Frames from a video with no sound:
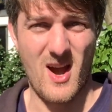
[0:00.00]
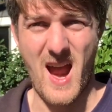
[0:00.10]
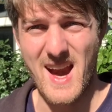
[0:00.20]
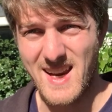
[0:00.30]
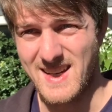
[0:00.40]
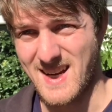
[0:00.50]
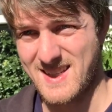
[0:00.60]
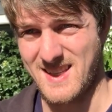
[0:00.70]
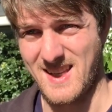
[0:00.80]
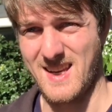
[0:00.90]
any
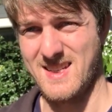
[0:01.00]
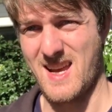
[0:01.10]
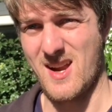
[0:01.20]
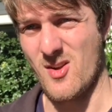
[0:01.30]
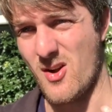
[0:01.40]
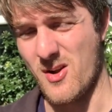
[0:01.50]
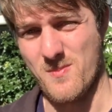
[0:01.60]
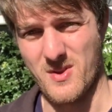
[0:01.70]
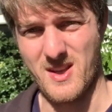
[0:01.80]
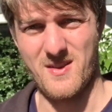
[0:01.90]
dust in the intake I don't
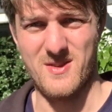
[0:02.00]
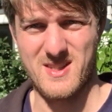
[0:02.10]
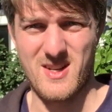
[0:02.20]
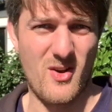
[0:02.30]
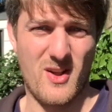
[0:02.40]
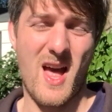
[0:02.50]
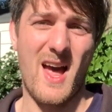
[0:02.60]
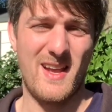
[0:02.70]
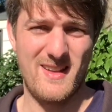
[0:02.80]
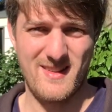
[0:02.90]
believe is
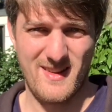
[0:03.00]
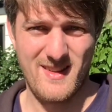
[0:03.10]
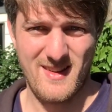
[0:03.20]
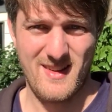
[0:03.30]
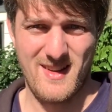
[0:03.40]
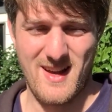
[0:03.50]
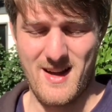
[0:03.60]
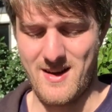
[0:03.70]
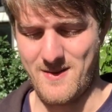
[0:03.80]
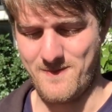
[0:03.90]
okay.
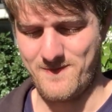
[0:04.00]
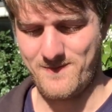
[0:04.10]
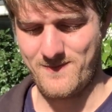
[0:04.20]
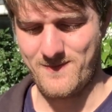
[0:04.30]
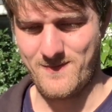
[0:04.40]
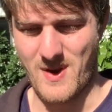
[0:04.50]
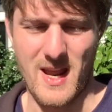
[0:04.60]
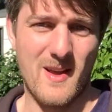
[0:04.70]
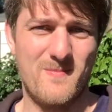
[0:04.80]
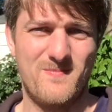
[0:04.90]
But yeah.
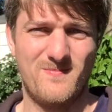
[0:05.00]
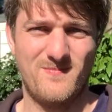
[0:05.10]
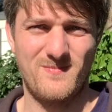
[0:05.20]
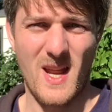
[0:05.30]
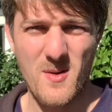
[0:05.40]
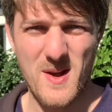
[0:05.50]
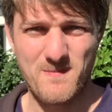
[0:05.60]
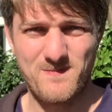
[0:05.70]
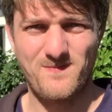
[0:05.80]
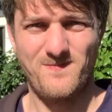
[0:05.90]
Anyway,
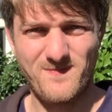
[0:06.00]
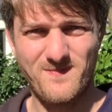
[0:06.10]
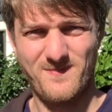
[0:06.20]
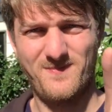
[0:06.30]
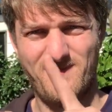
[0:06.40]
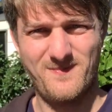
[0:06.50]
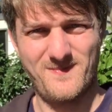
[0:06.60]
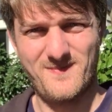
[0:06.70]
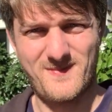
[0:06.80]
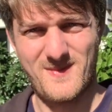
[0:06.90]

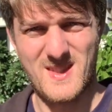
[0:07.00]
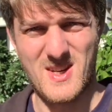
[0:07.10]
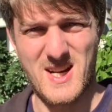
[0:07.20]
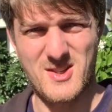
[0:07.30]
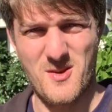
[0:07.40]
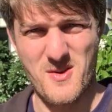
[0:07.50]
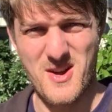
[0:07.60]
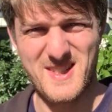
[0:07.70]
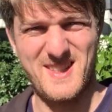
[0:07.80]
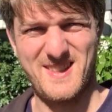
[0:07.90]
till next time,
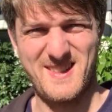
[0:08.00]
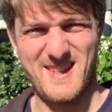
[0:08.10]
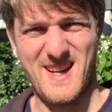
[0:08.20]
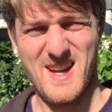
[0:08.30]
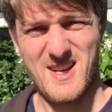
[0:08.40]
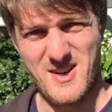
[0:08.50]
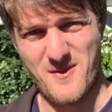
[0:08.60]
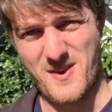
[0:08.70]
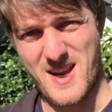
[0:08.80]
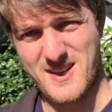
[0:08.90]
guys. Don't
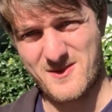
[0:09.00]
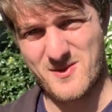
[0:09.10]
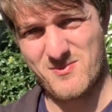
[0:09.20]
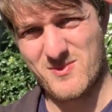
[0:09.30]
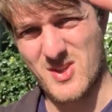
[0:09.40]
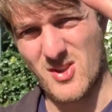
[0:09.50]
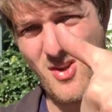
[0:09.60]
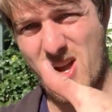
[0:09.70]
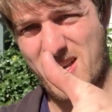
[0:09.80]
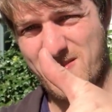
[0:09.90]
forget to like,